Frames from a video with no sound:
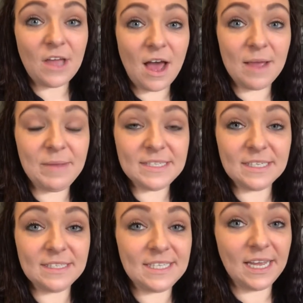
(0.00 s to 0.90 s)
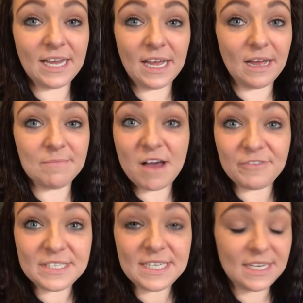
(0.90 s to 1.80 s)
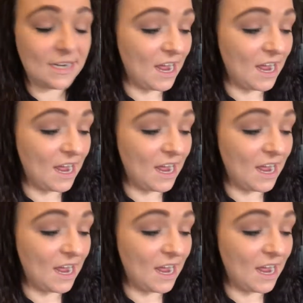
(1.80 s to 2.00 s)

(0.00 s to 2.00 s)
I basically take a muffin tin.